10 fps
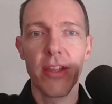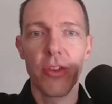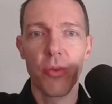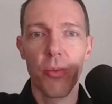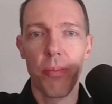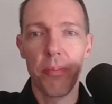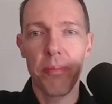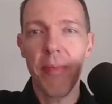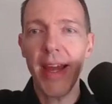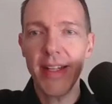you
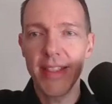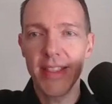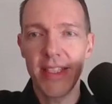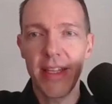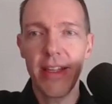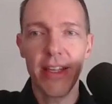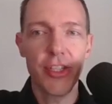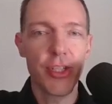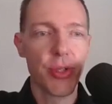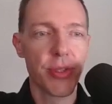might see
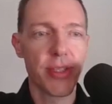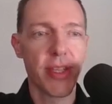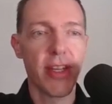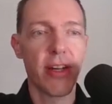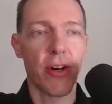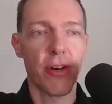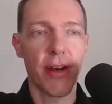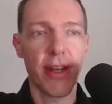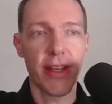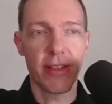issues here
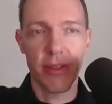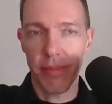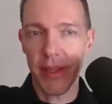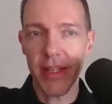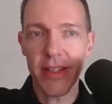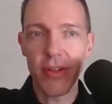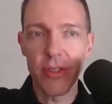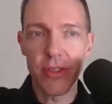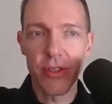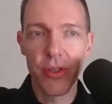already. So, but that
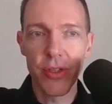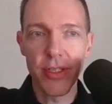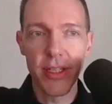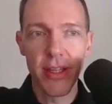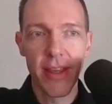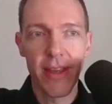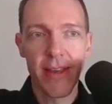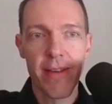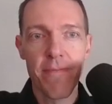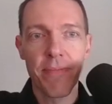looks good.
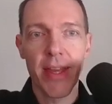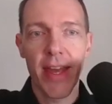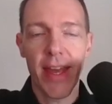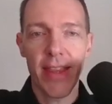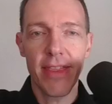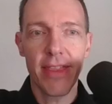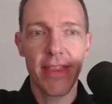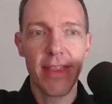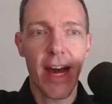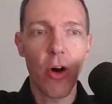And
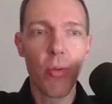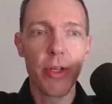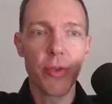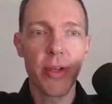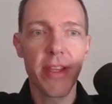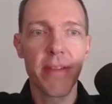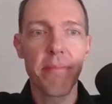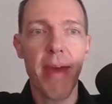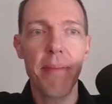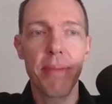now we're doing a
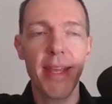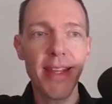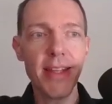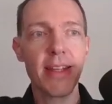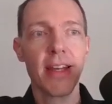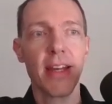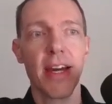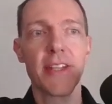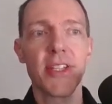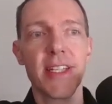mapping.
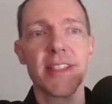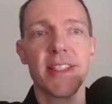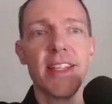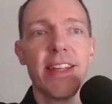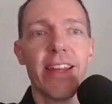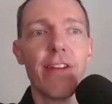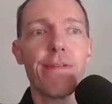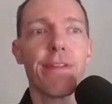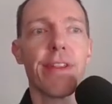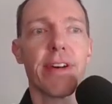And as you can see,
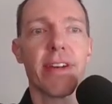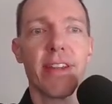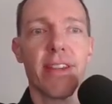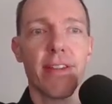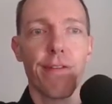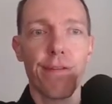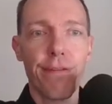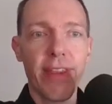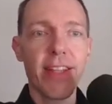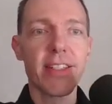if the
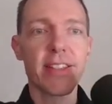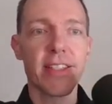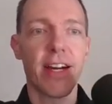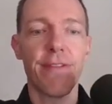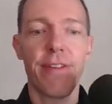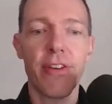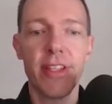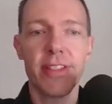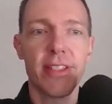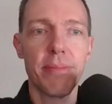fields are very
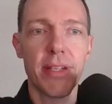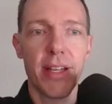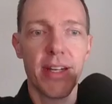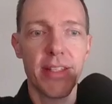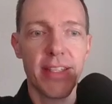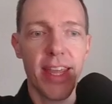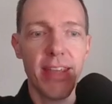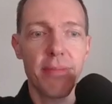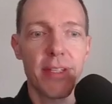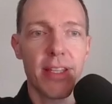similar
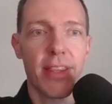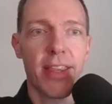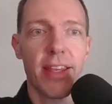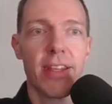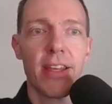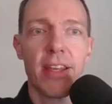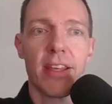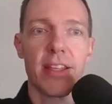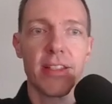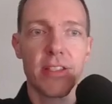named, and then
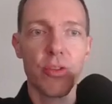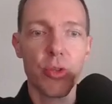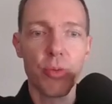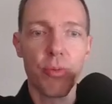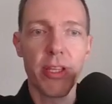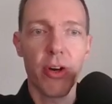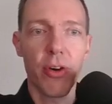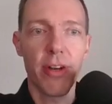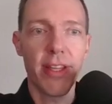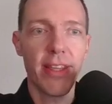it's usually
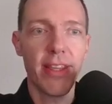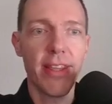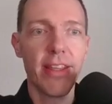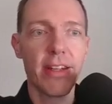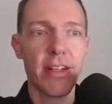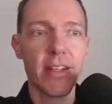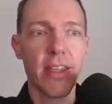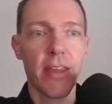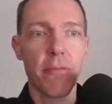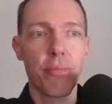already here
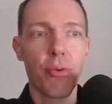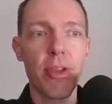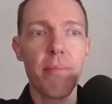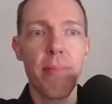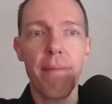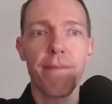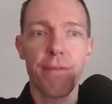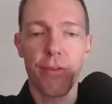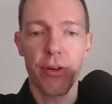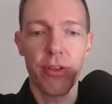pre-mapped
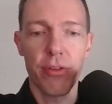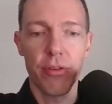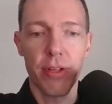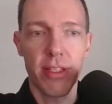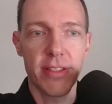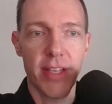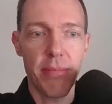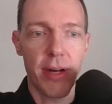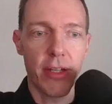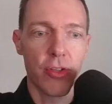for you, and
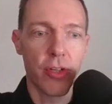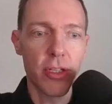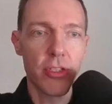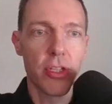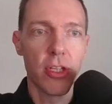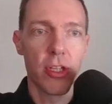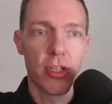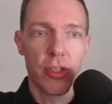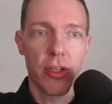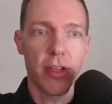some are not.
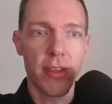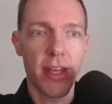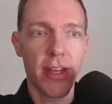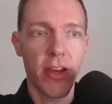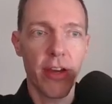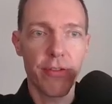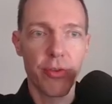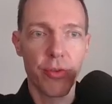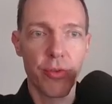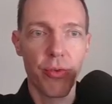And then you have
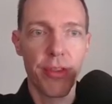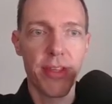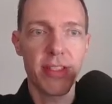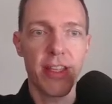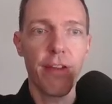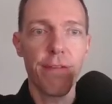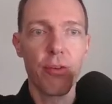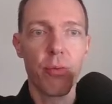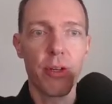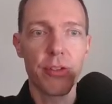to do this if
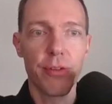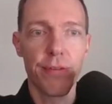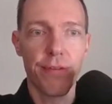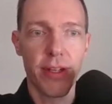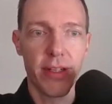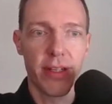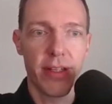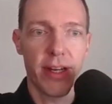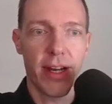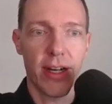you want to fill
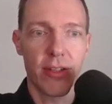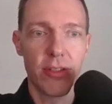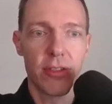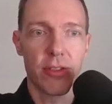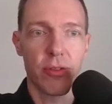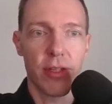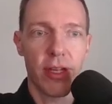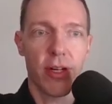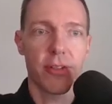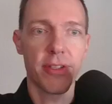it out. So
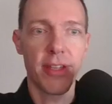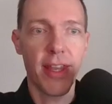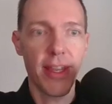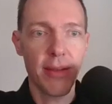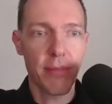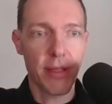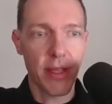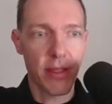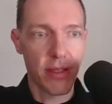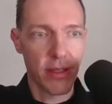account name,
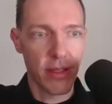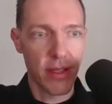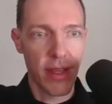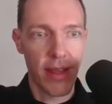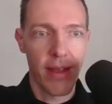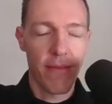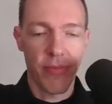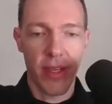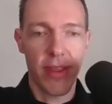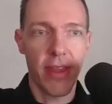
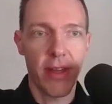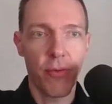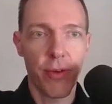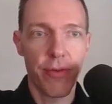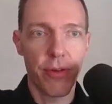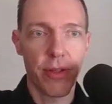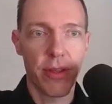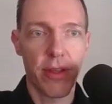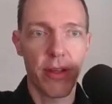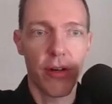and then we've got
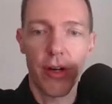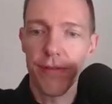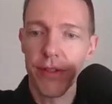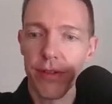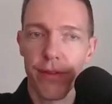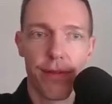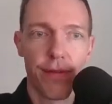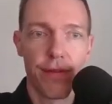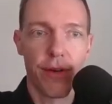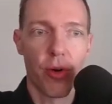the office
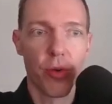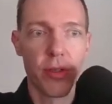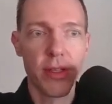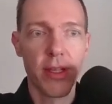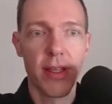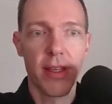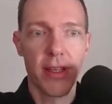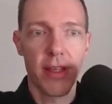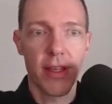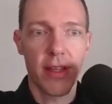phone,
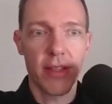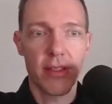and then